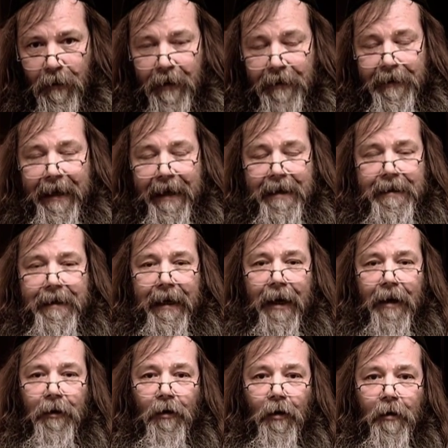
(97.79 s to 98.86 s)
the things that
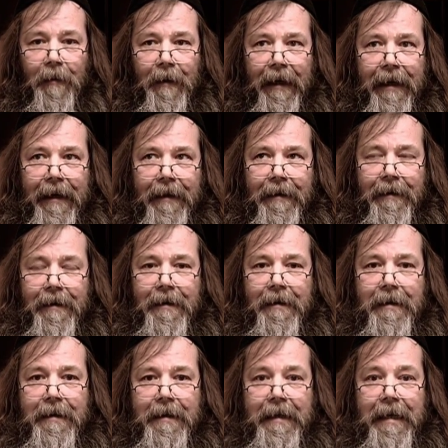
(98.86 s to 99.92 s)
are normally
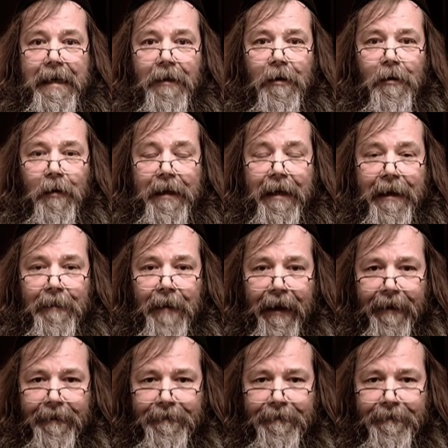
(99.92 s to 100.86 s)
secret within me.